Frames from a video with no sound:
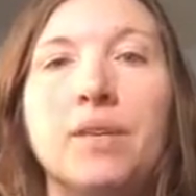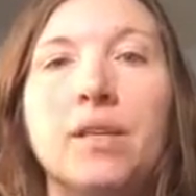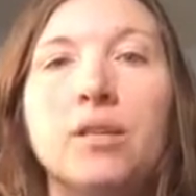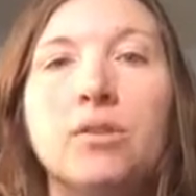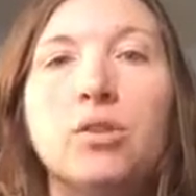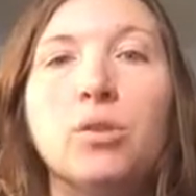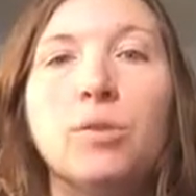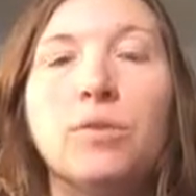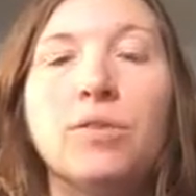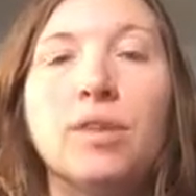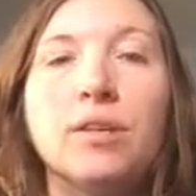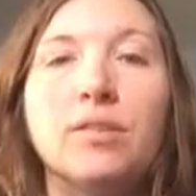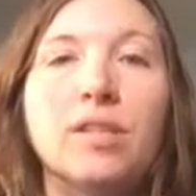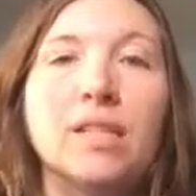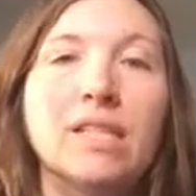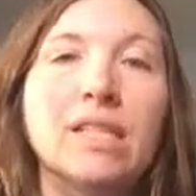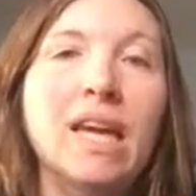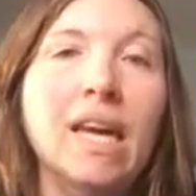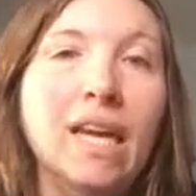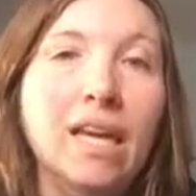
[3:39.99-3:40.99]
So if there's a
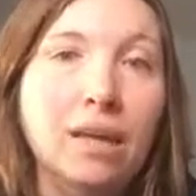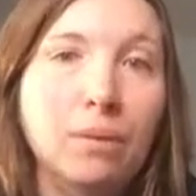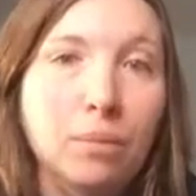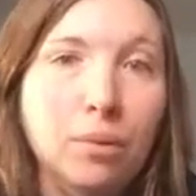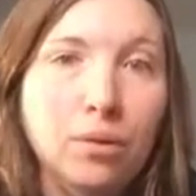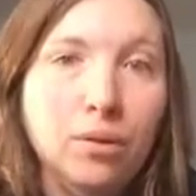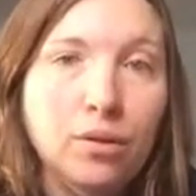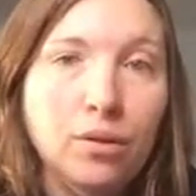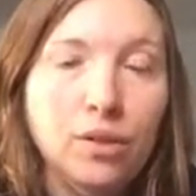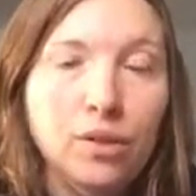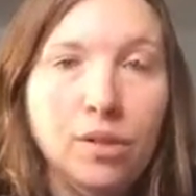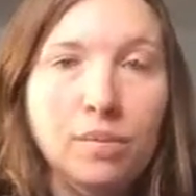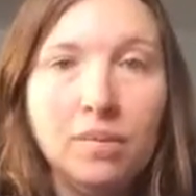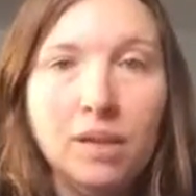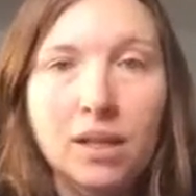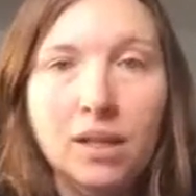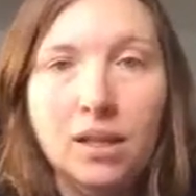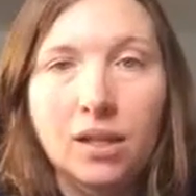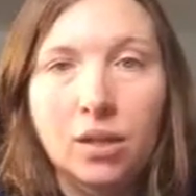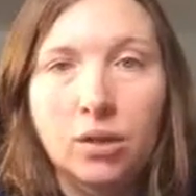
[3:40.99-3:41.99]
table or
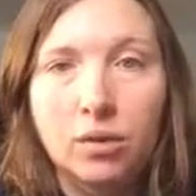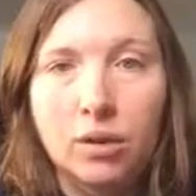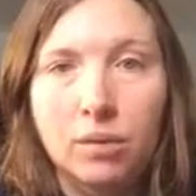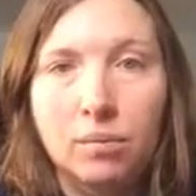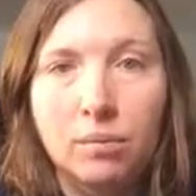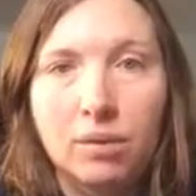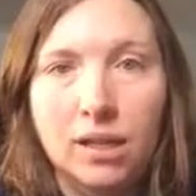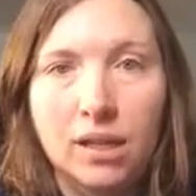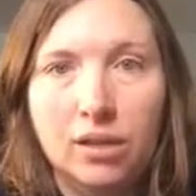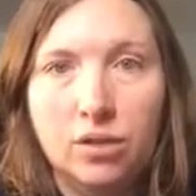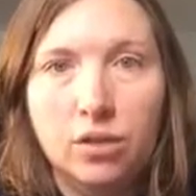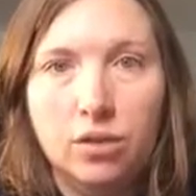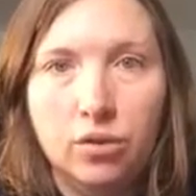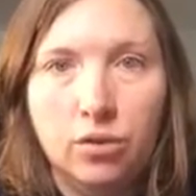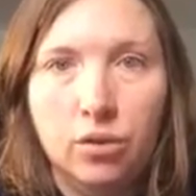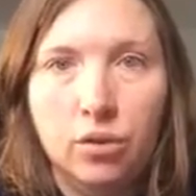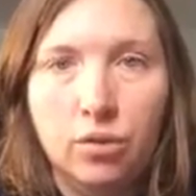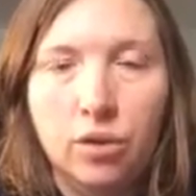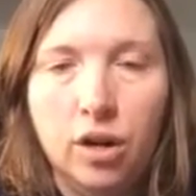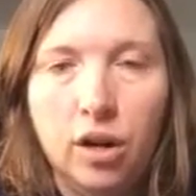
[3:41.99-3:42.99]
something that you can place your
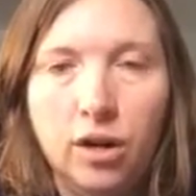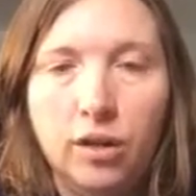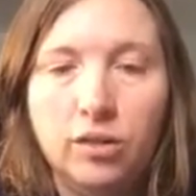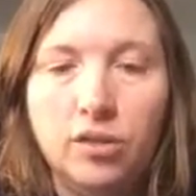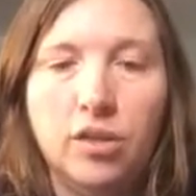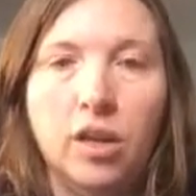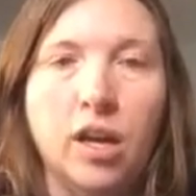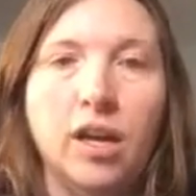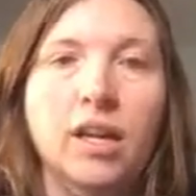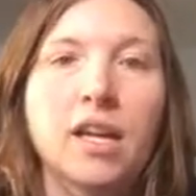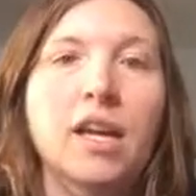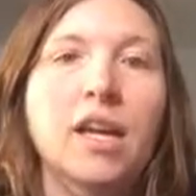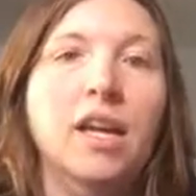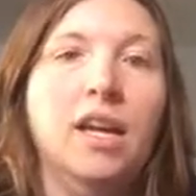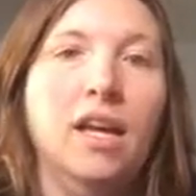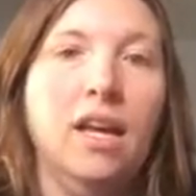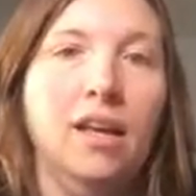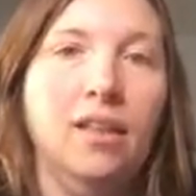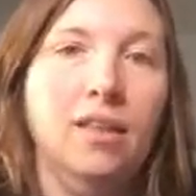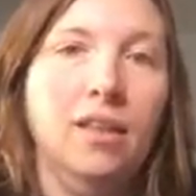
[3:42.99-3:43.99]
note cards on
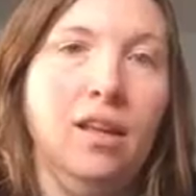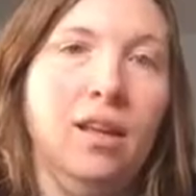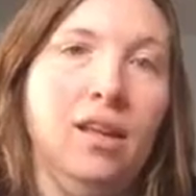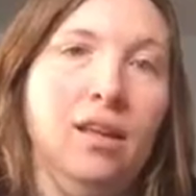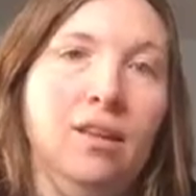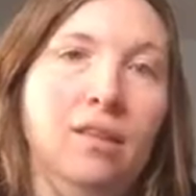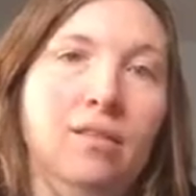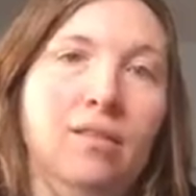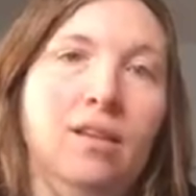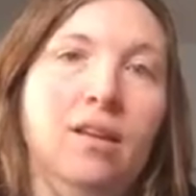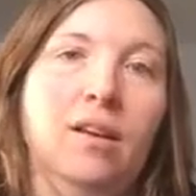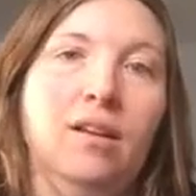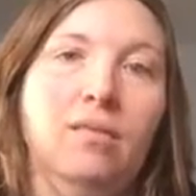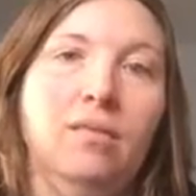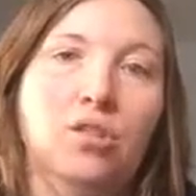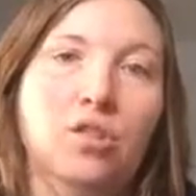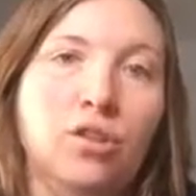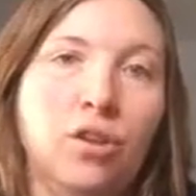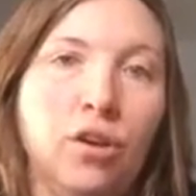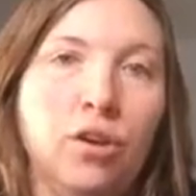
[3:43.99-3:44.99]
and then
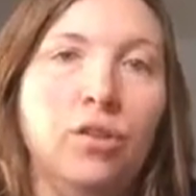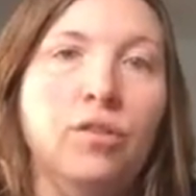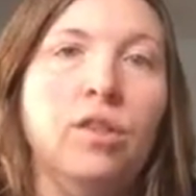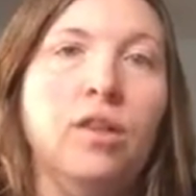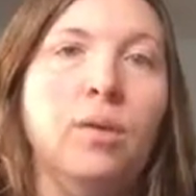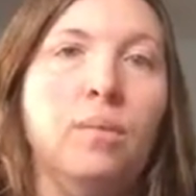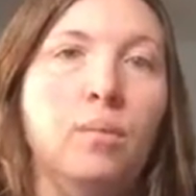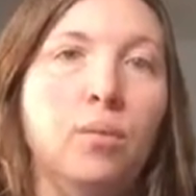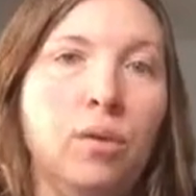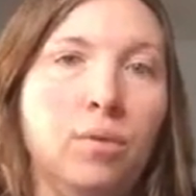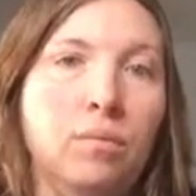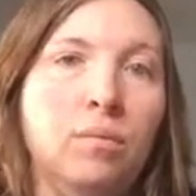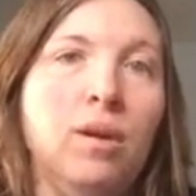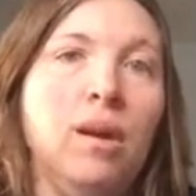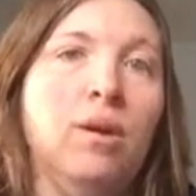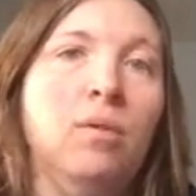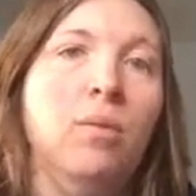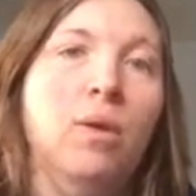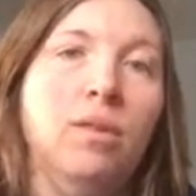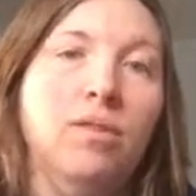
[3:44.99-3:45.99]
turn them one
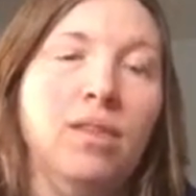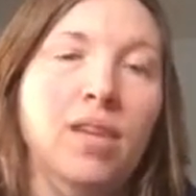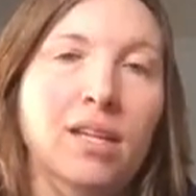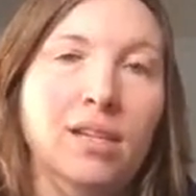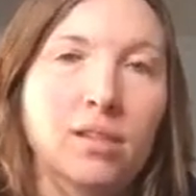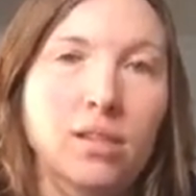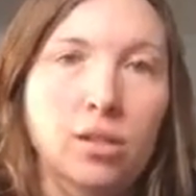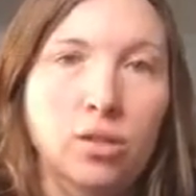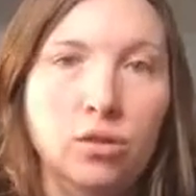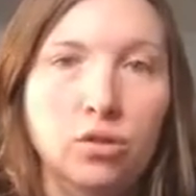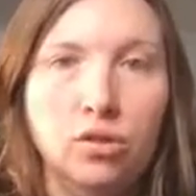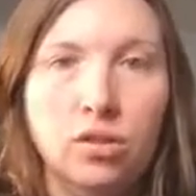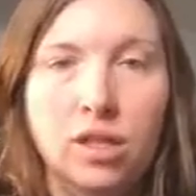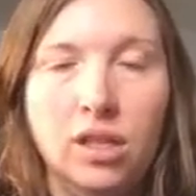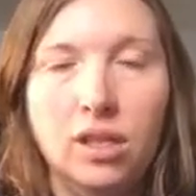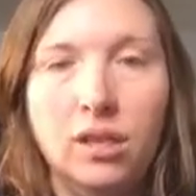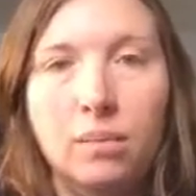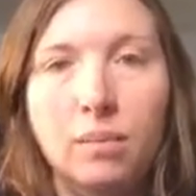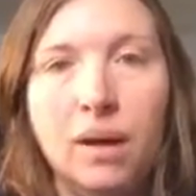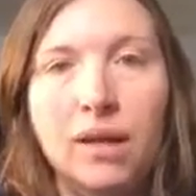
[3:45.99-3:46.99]
by one, that's
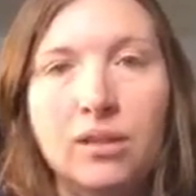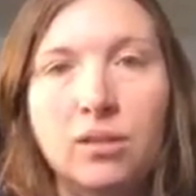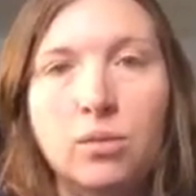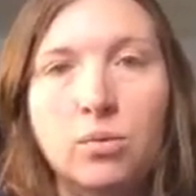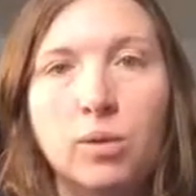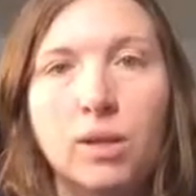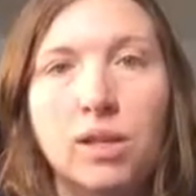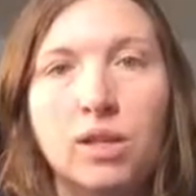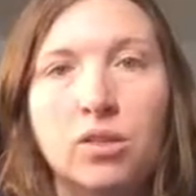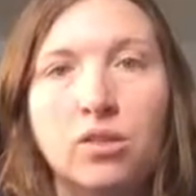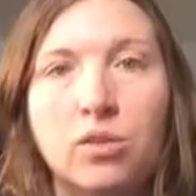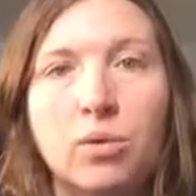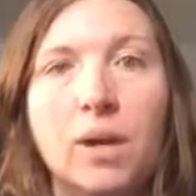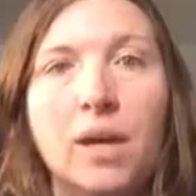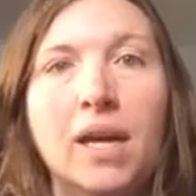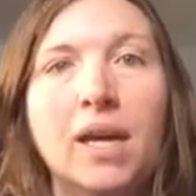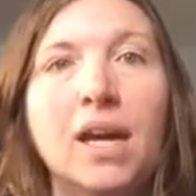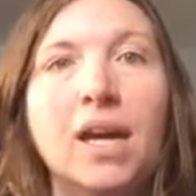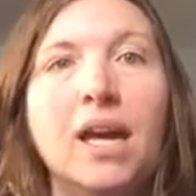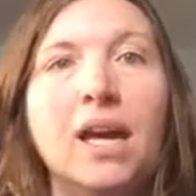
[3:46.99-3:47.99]
usually the best way to do
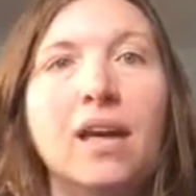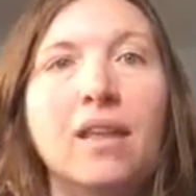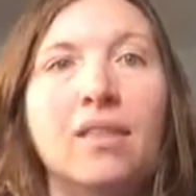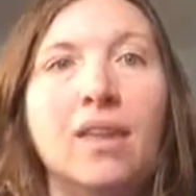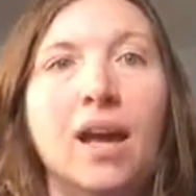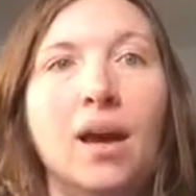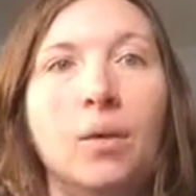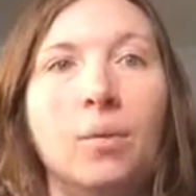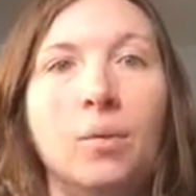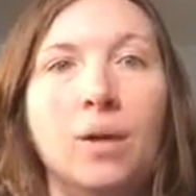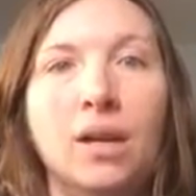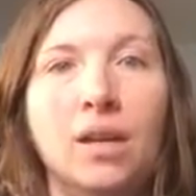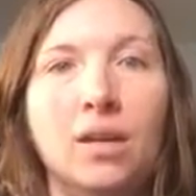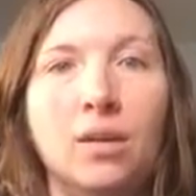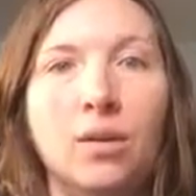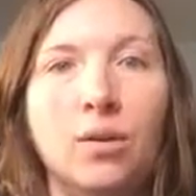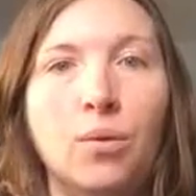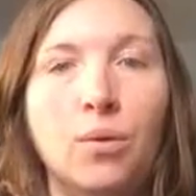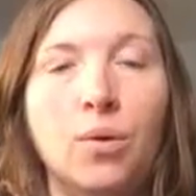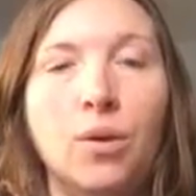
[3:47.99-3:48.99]
it. That way
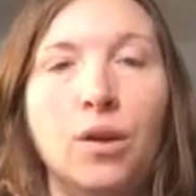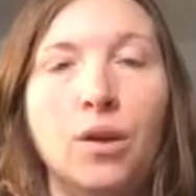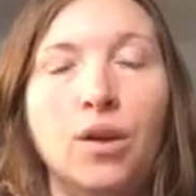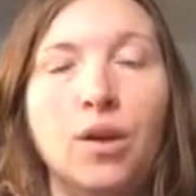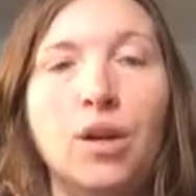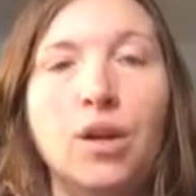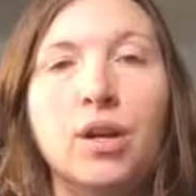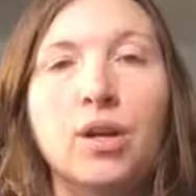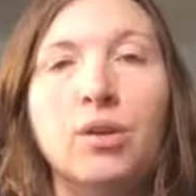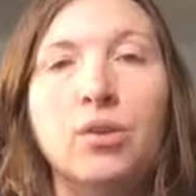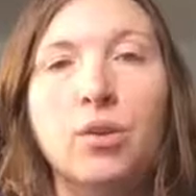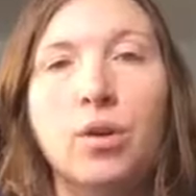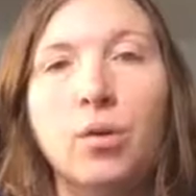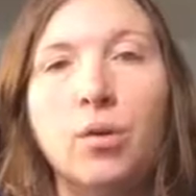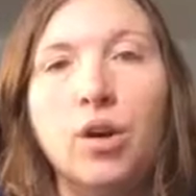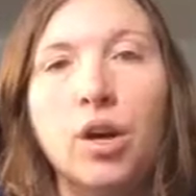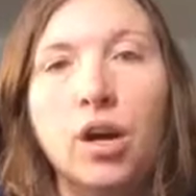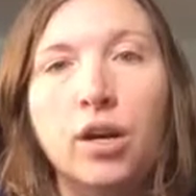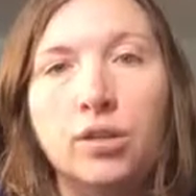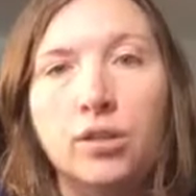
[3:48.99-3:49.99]
your
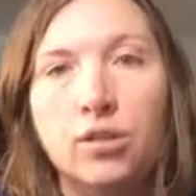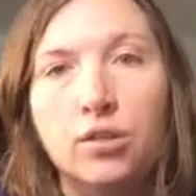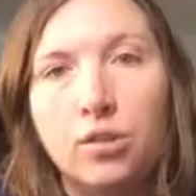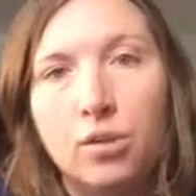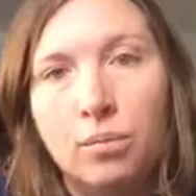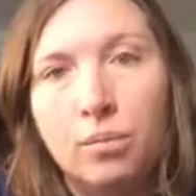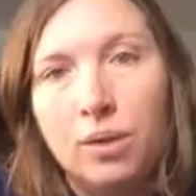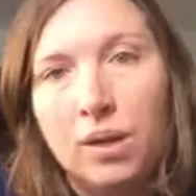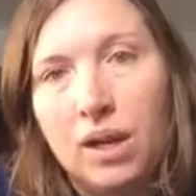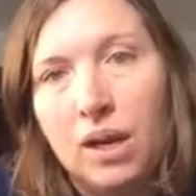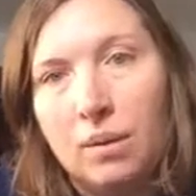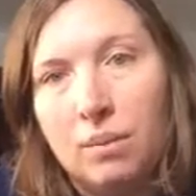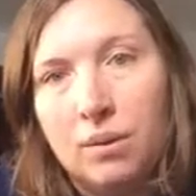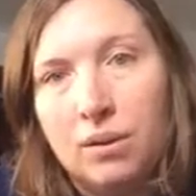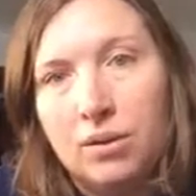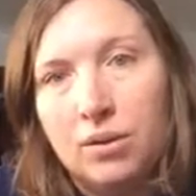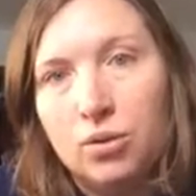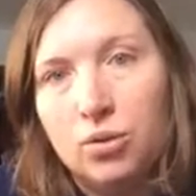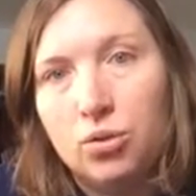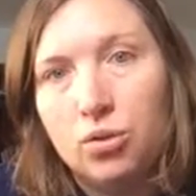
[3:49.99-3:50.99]
note cards don't become a
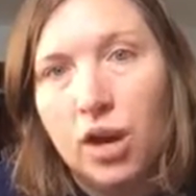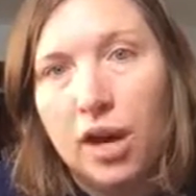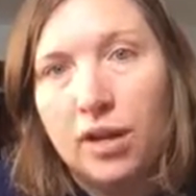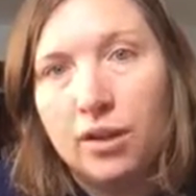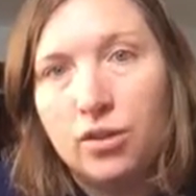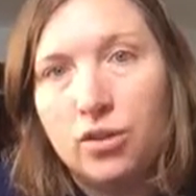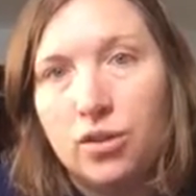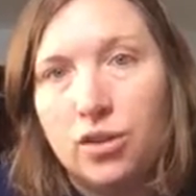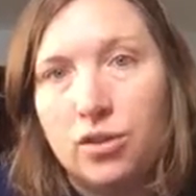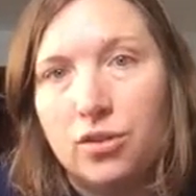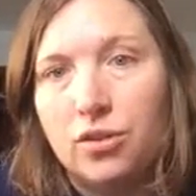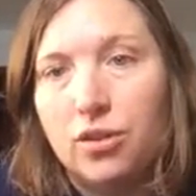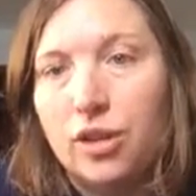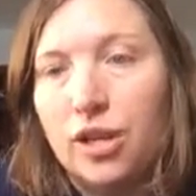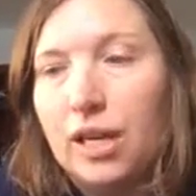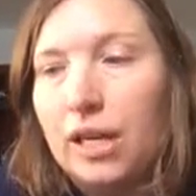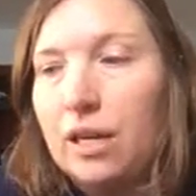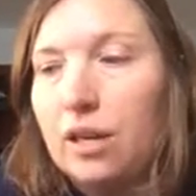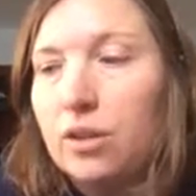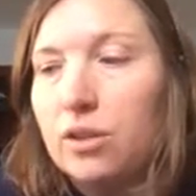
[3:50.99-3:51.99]
distraction
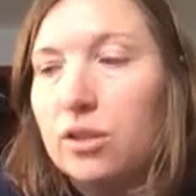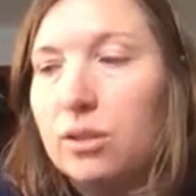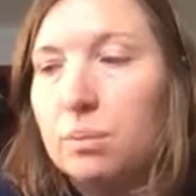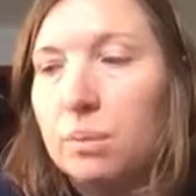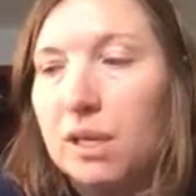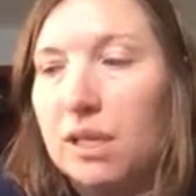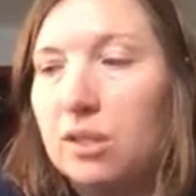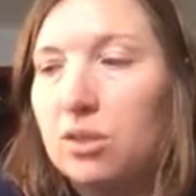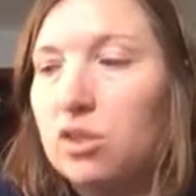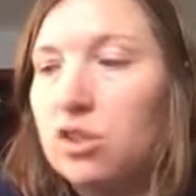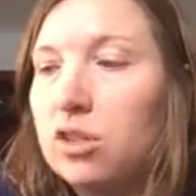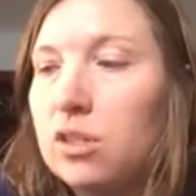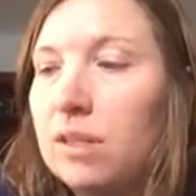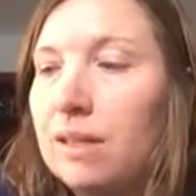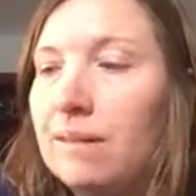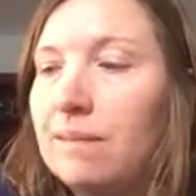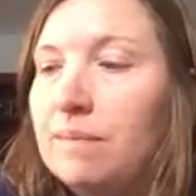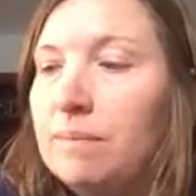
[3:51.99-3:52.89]
during your speech.